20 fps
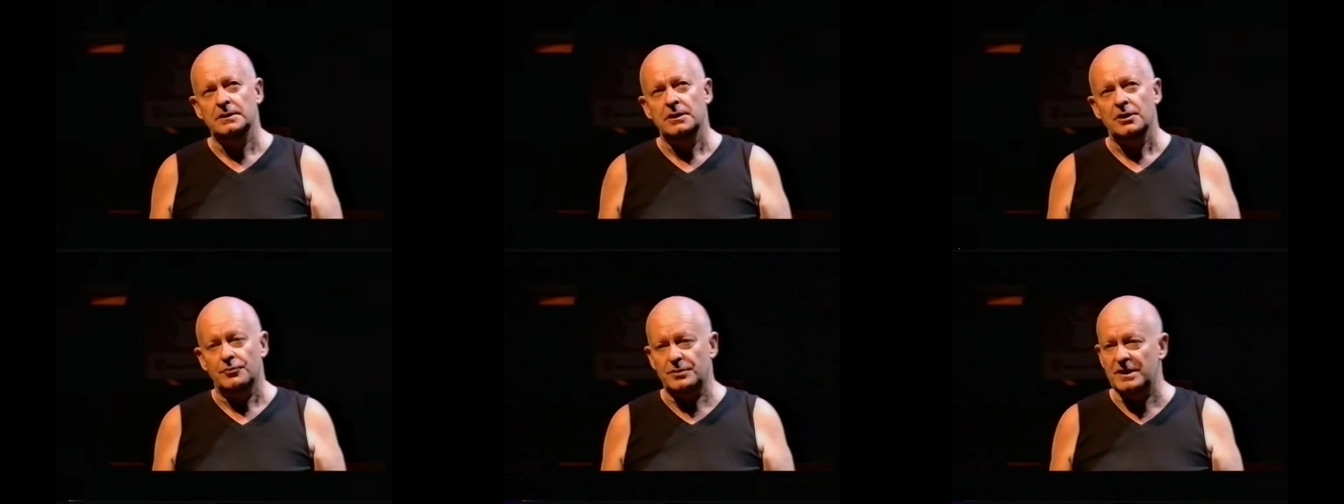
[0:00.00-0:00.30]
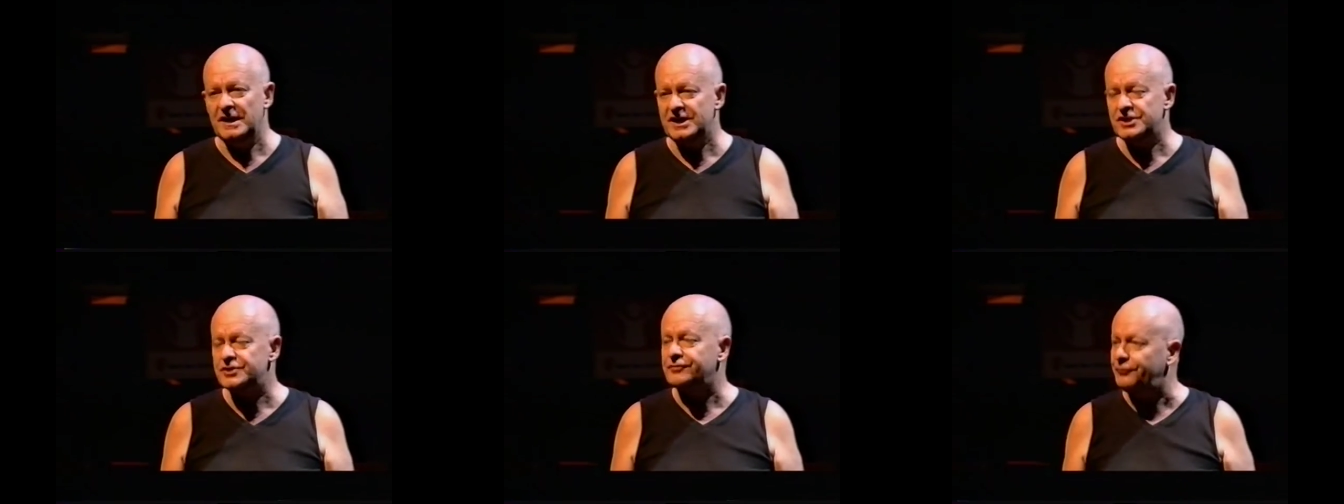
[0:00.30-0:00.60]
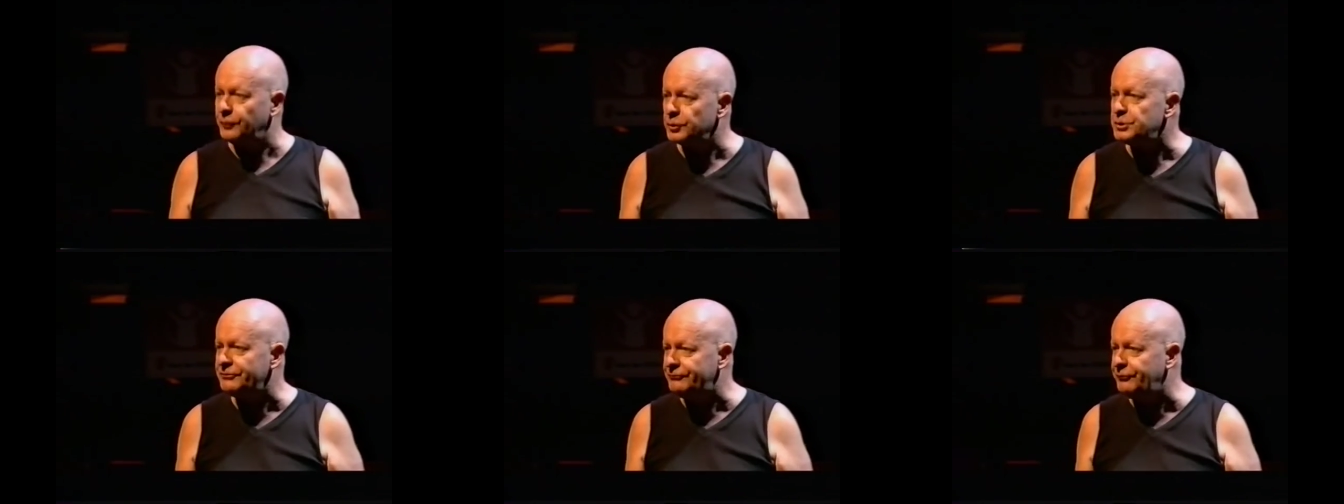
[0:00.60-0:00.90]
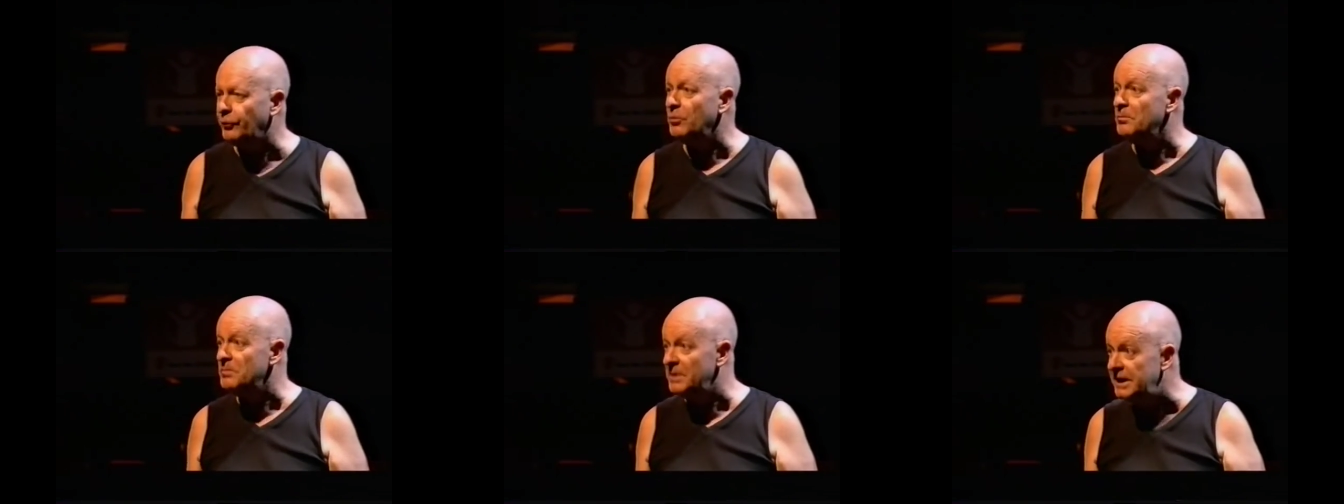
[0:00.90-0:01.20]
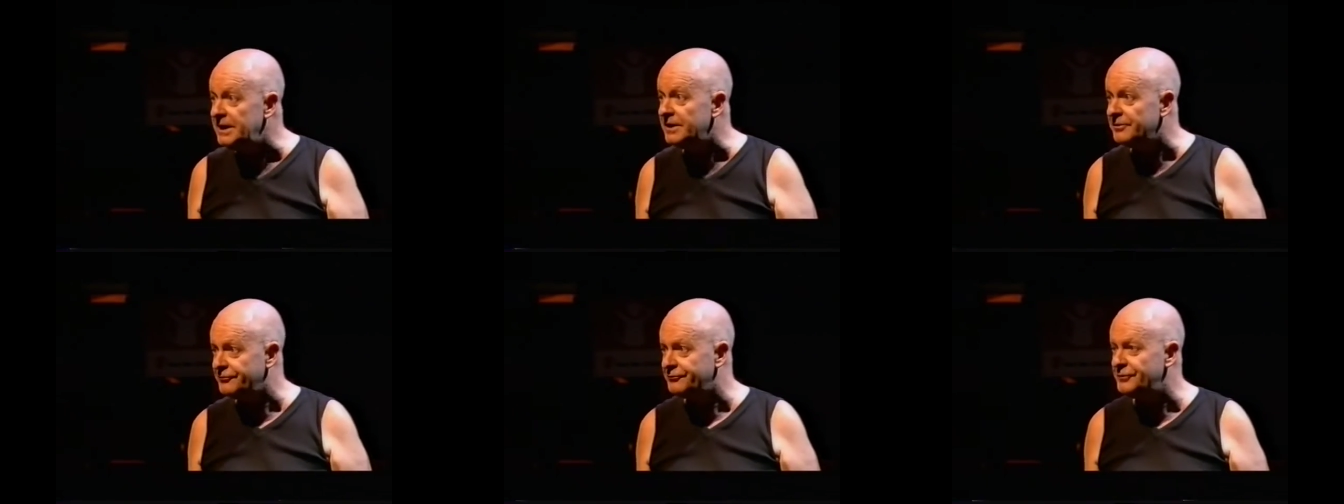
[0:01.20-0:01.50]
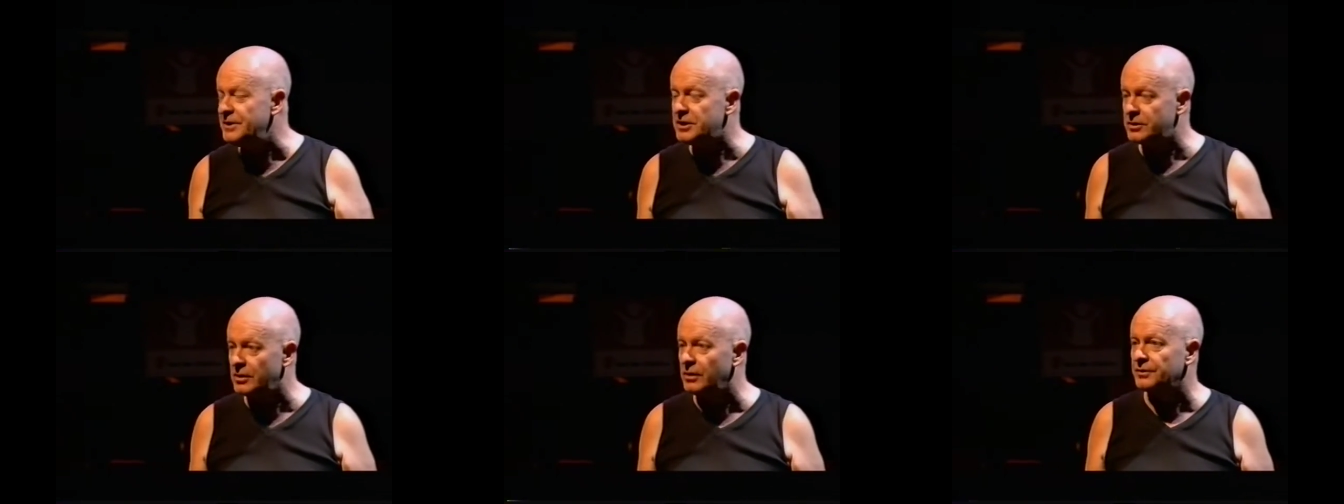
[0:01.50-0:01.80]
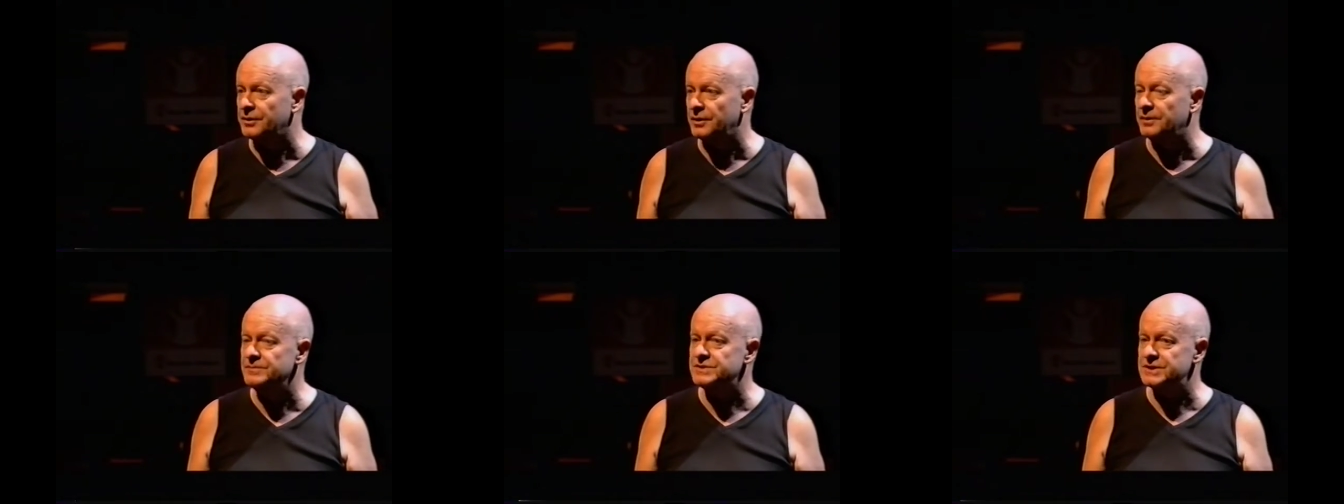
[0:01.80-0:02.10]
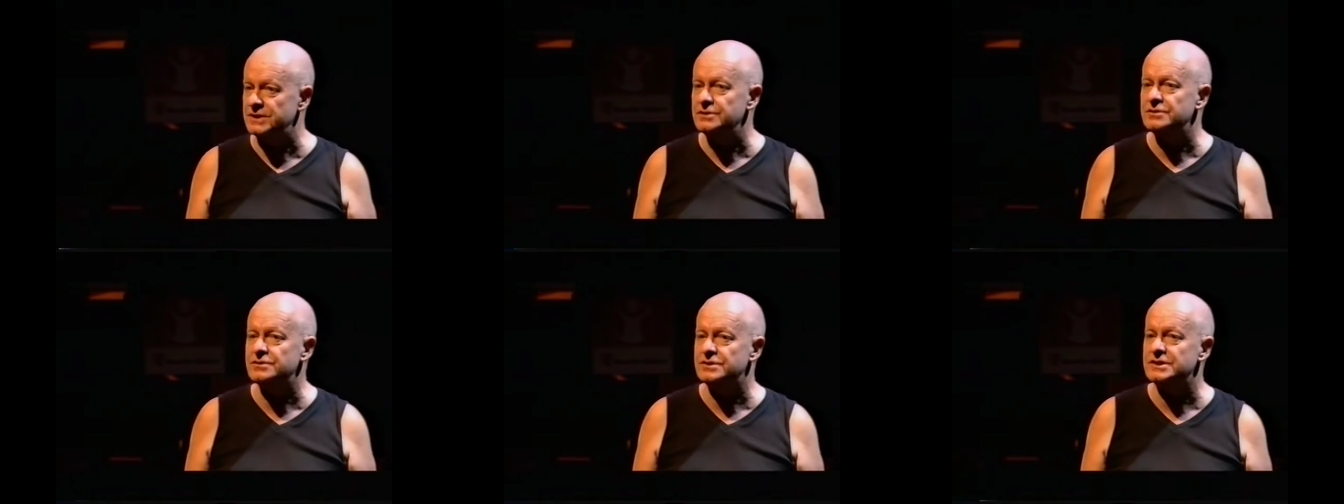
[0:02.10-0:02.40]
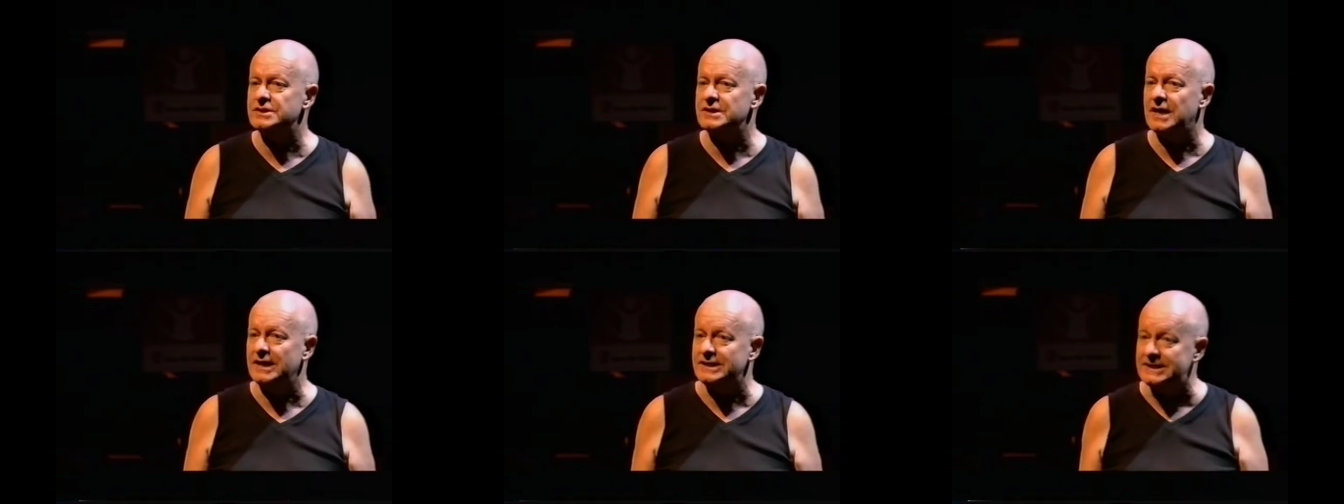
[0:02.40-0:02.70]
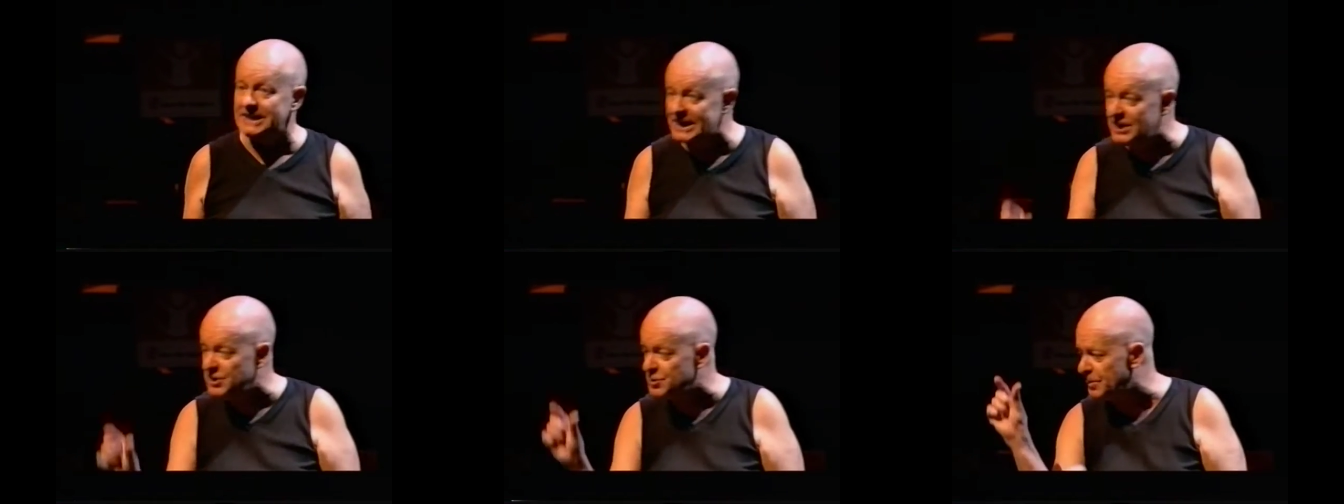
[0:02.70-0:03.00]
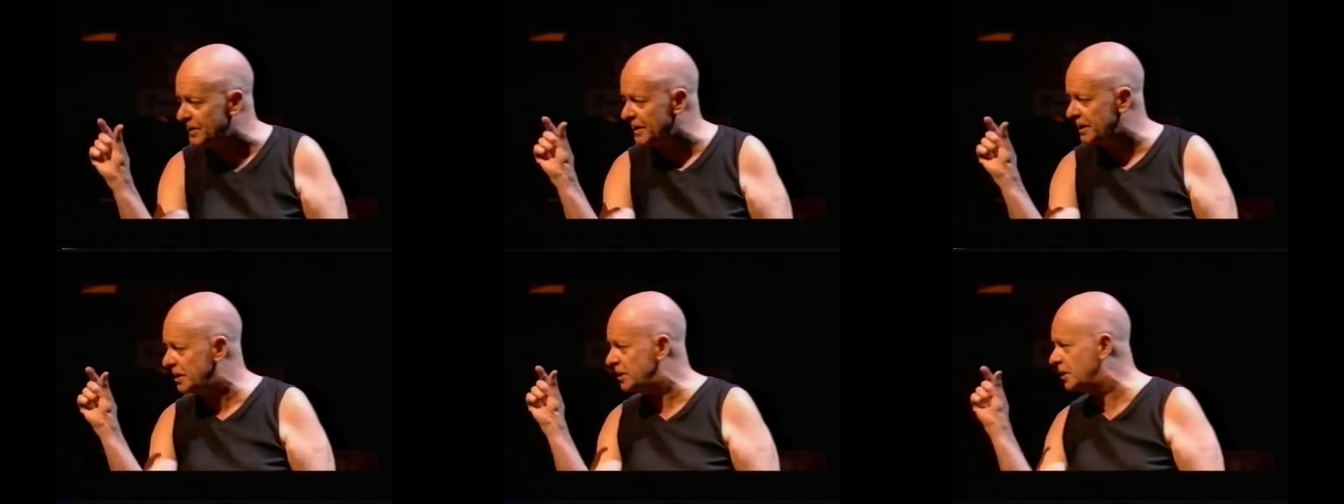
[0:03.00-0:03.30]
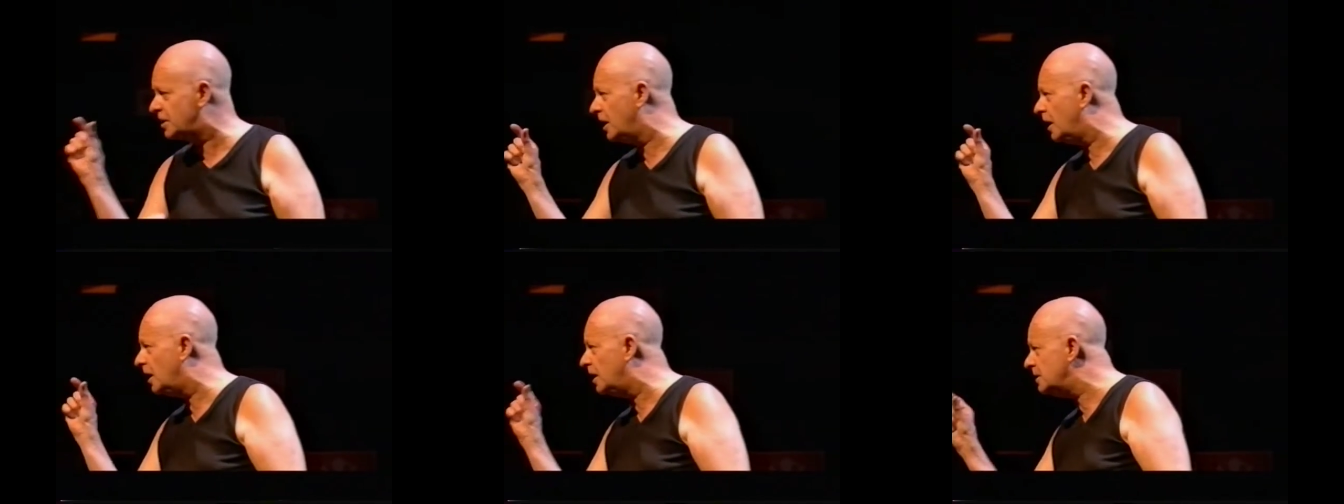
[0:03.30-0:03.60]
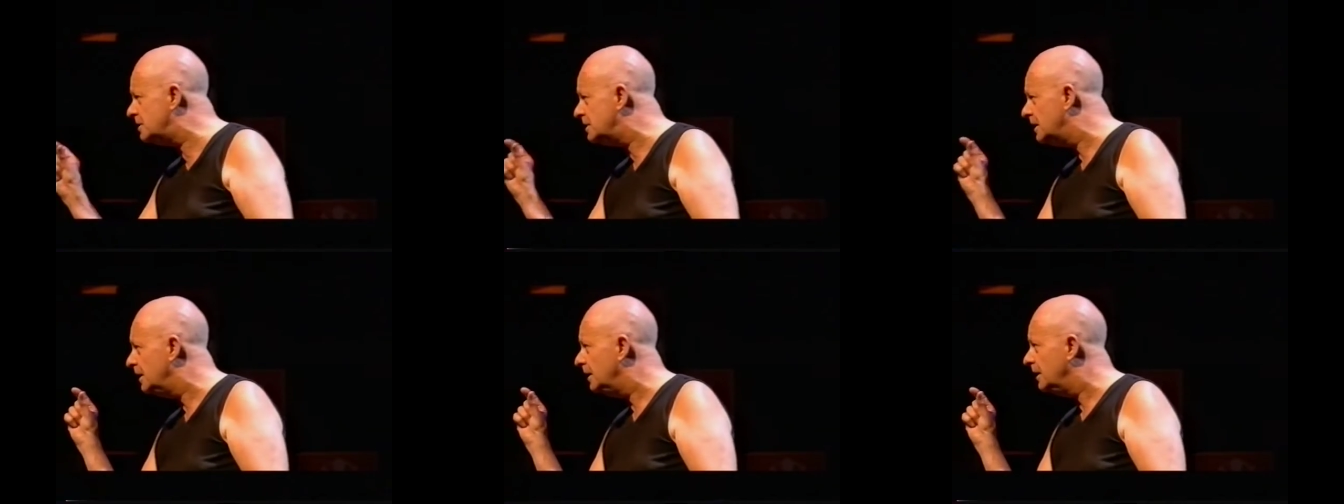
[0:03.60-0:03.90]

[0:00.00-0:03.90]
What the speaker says: released 44 million free condoms into society, each with a little card,